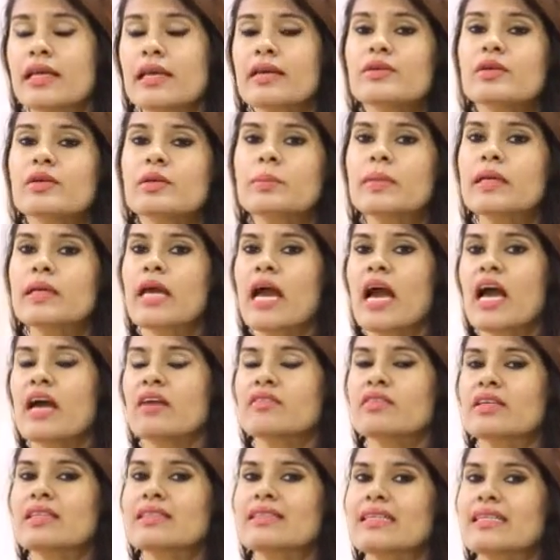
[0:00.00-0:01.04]
They will be
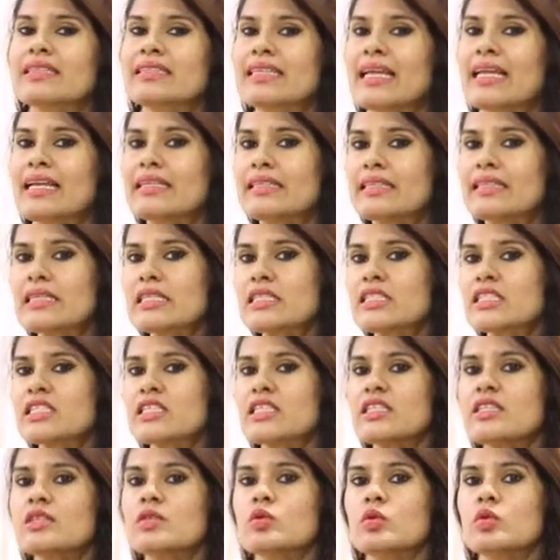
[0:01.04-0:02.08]
having the
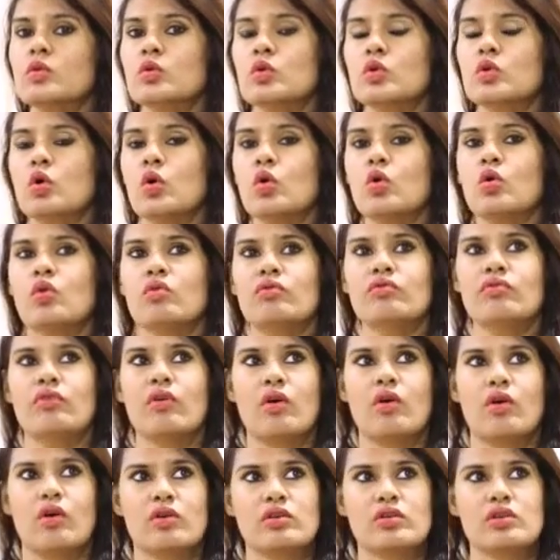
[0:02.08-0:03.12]
tendency to go
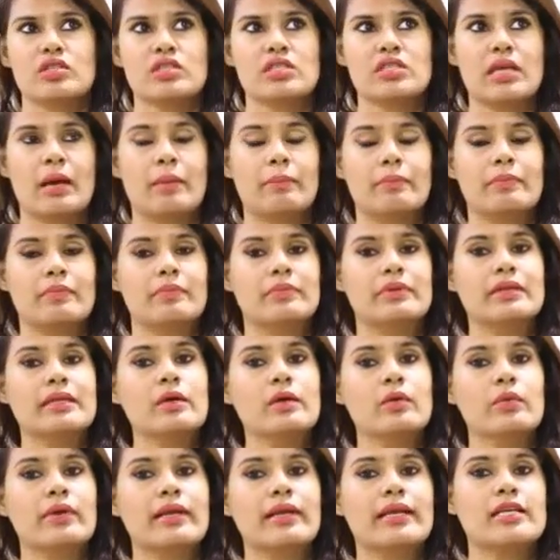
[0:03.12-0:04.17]
for some
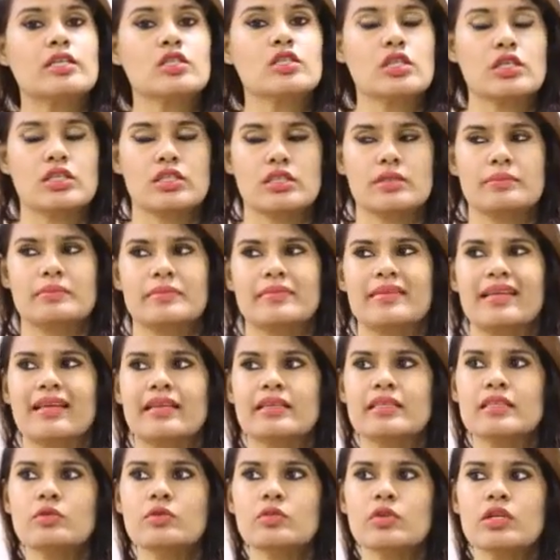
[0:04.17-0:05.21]
new relationship.
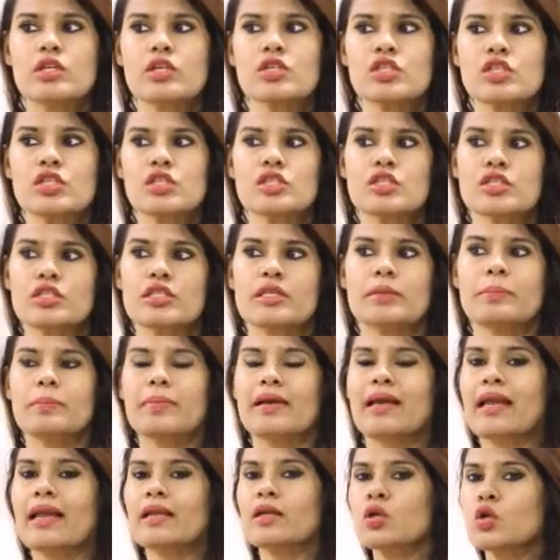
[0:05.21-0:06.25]
The new
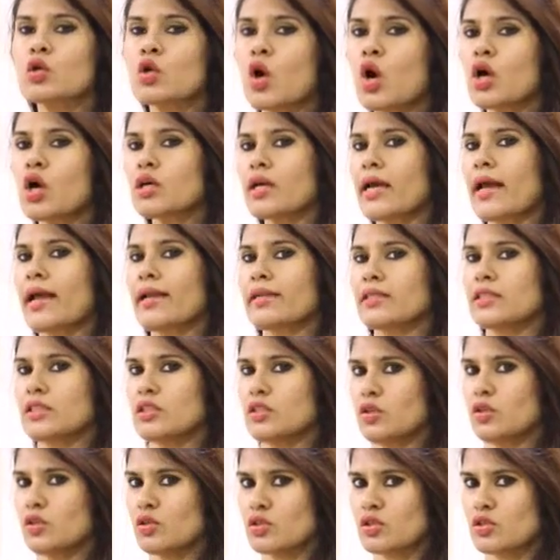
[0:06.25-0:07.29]
relationship can knock
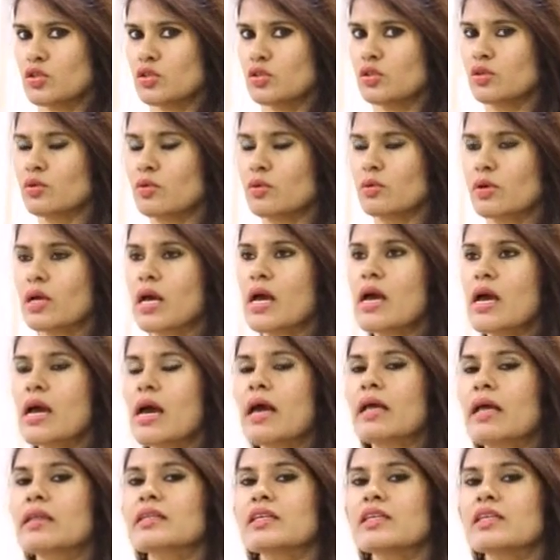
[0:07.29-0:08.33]
at your door,
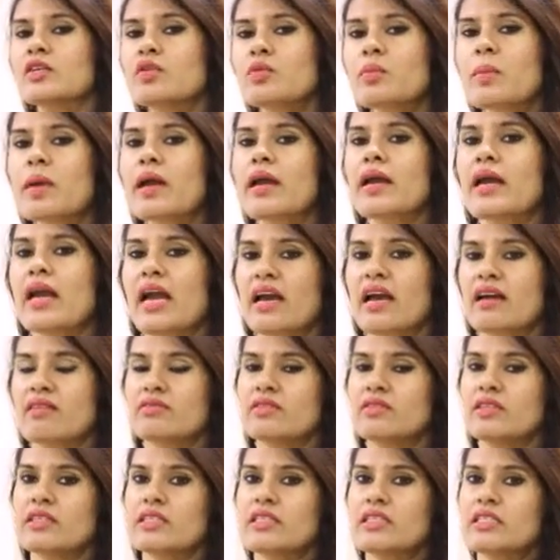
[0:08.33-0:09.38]
and you may
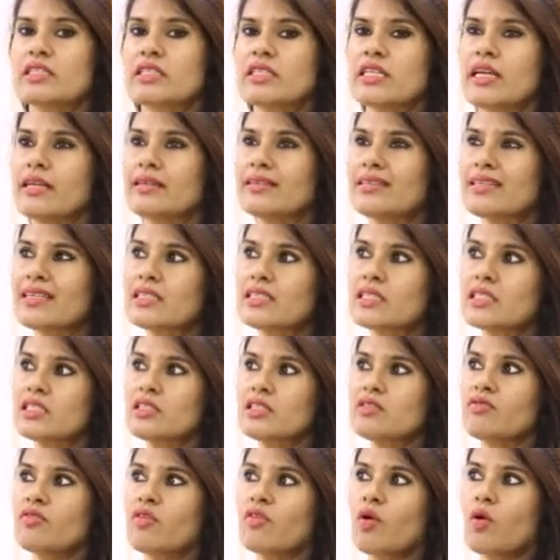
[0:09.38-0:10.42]
have the
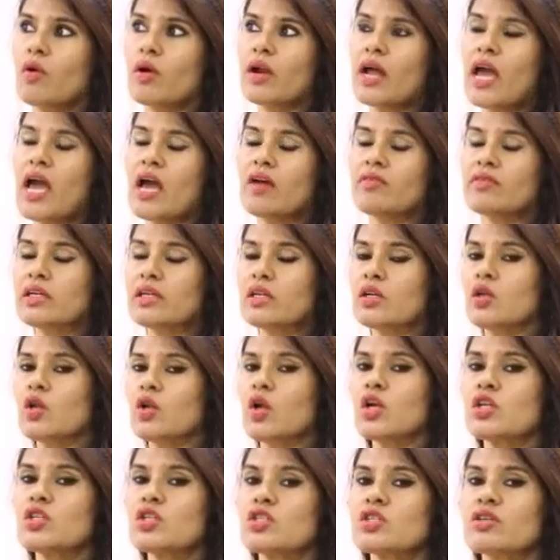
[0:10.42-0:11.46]
tendency for
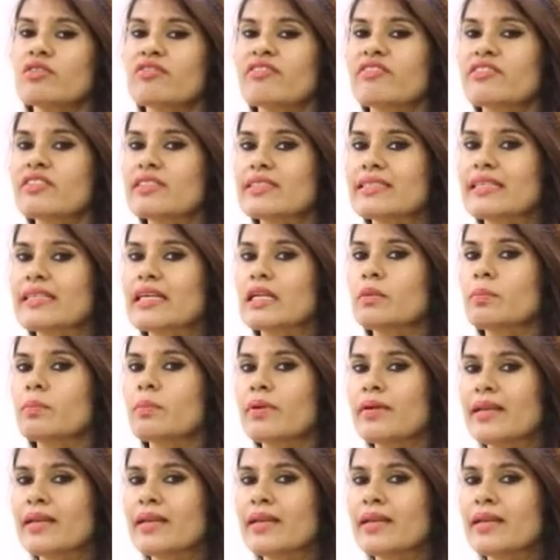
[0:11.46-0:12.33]
having lots of physical